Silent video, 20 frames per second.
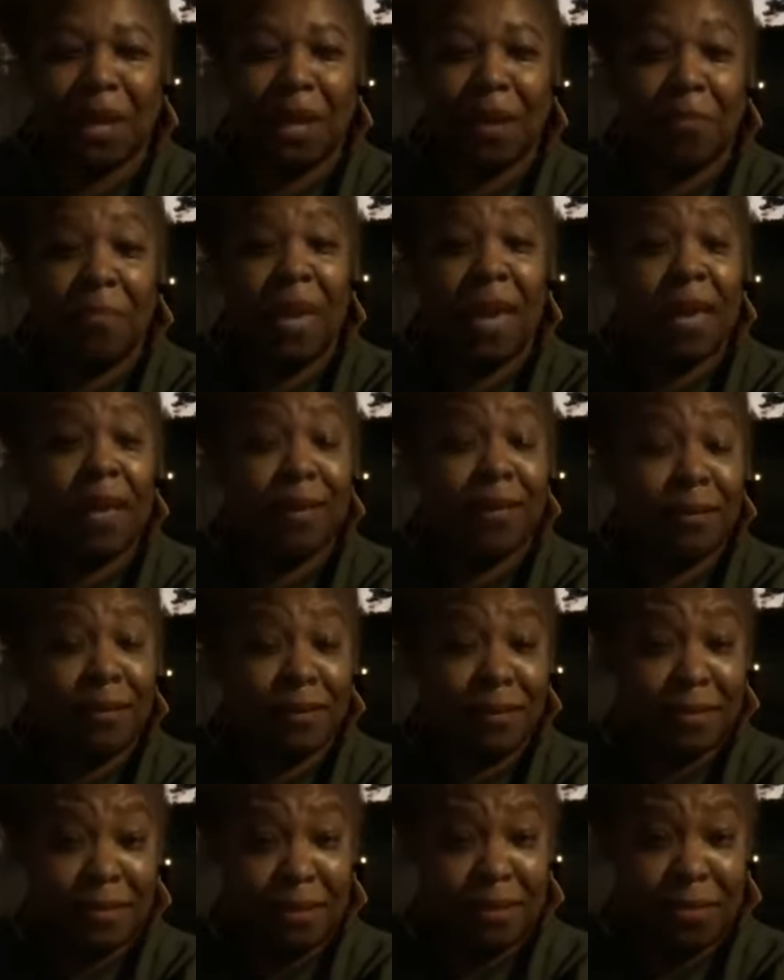My
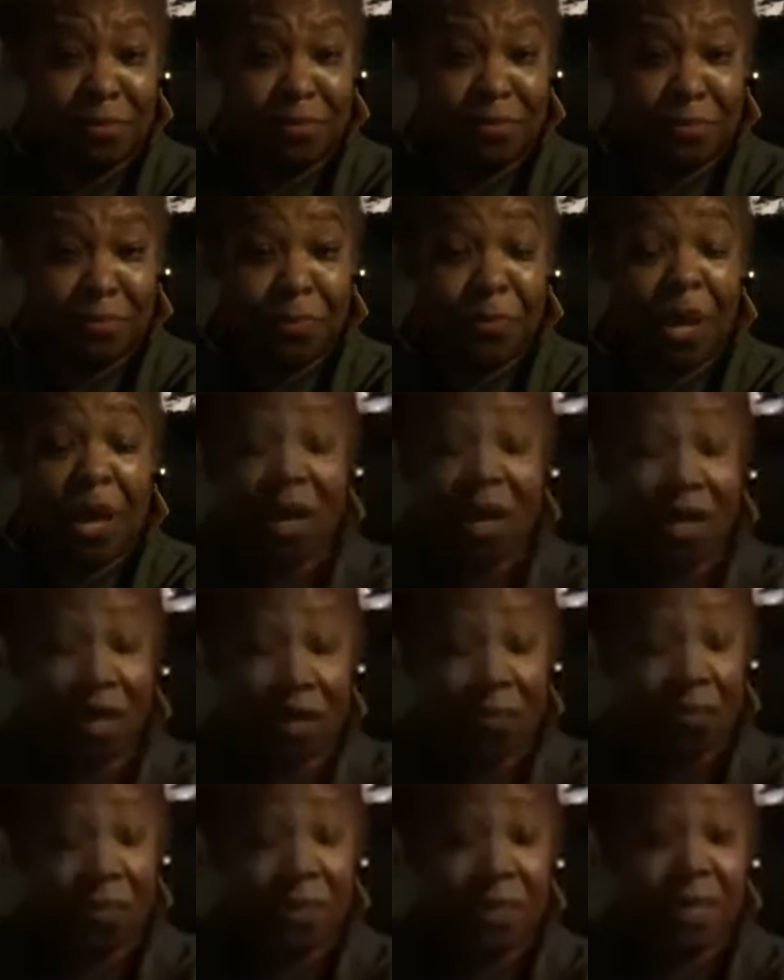husband
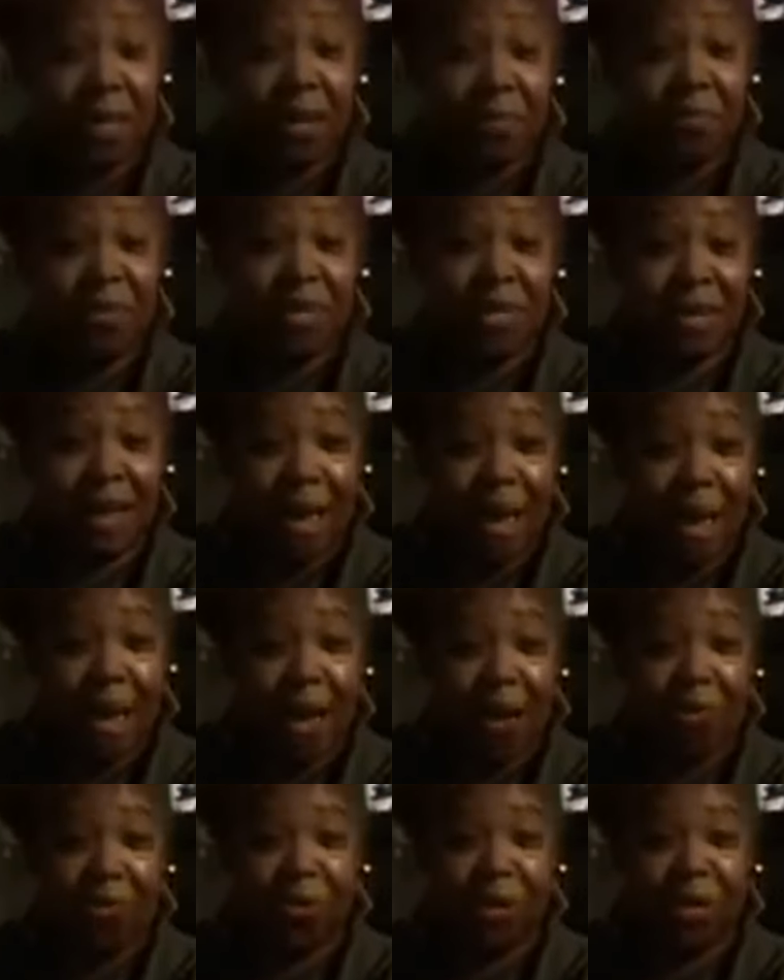can be
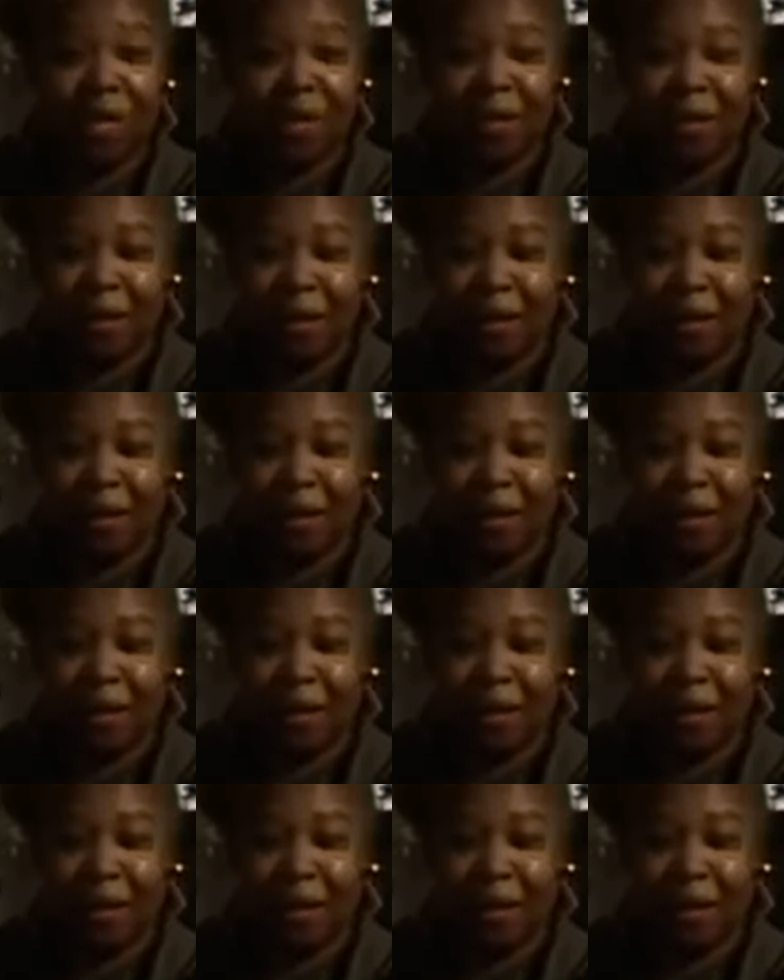down